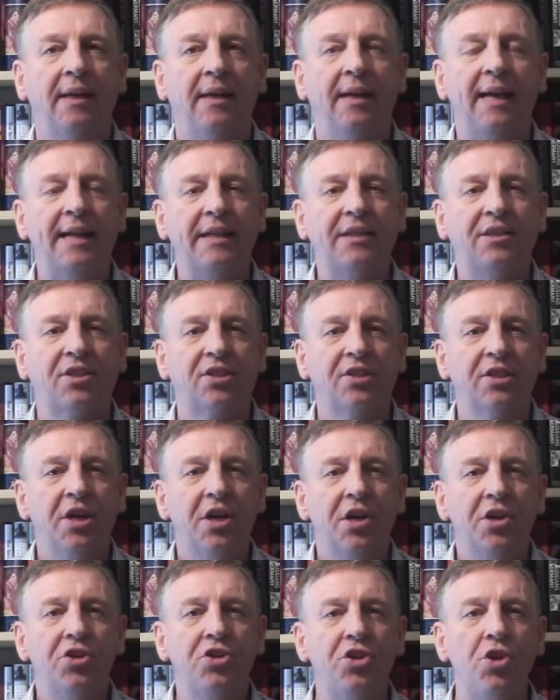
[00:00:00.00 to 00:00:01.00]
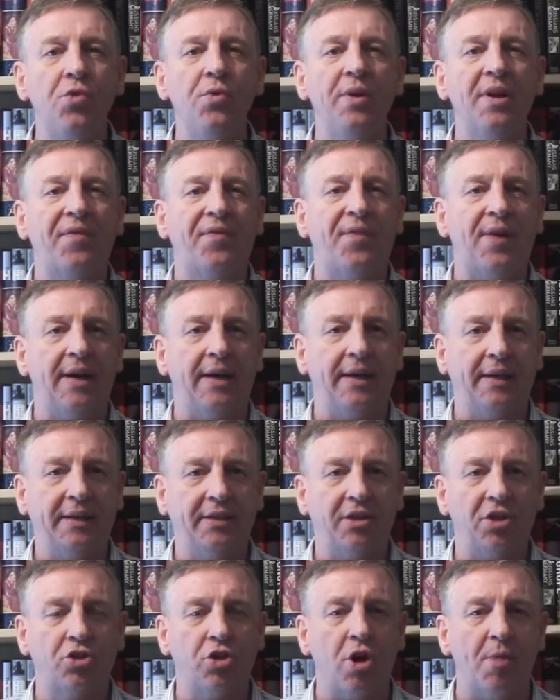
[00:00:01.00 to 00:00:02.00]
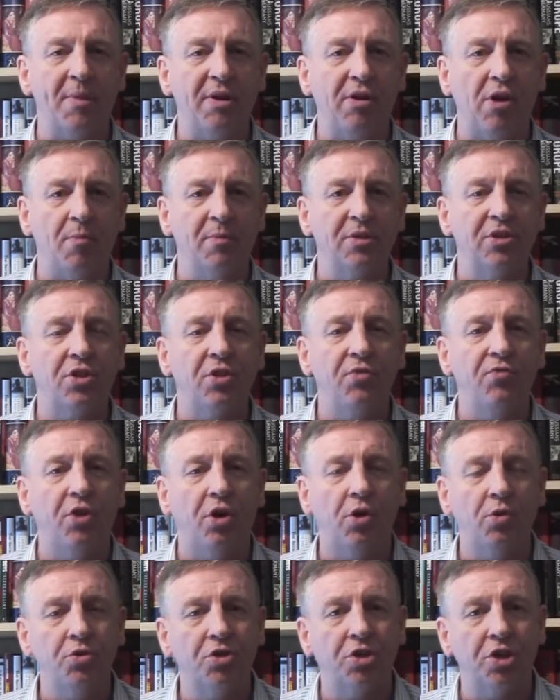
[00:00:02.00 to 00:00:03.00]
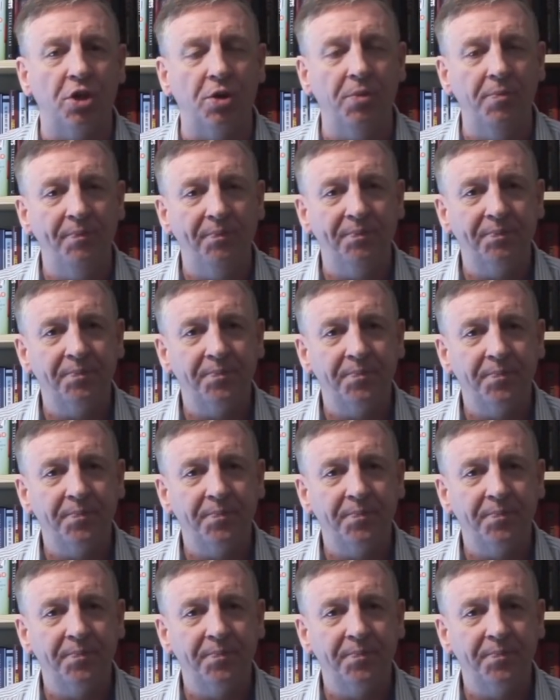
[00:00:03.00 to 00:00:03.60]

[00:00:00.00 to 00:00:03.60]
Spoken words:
Let's unify the Tommy Robinson Roadshow,